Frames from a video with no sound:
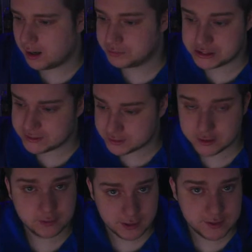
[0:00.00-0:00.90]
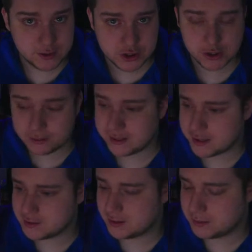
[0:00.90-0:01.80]
which that does
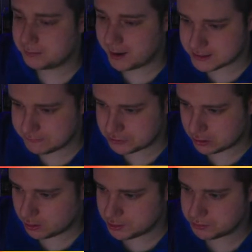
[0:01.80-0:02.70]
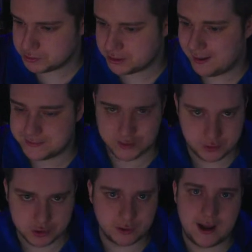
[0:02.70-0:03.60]
generate a positive charge, which it has to
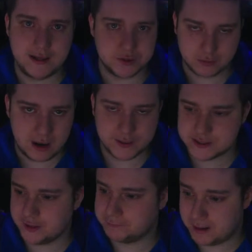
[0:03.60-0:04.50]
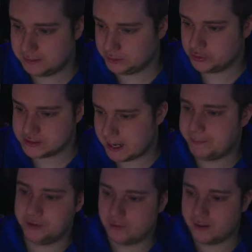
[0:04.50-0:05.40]
neutralize or ground itself by literally
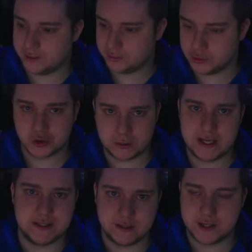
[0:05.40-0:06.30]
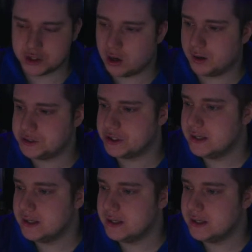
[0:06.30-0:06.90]
zapping the ground and neutralizing that charge.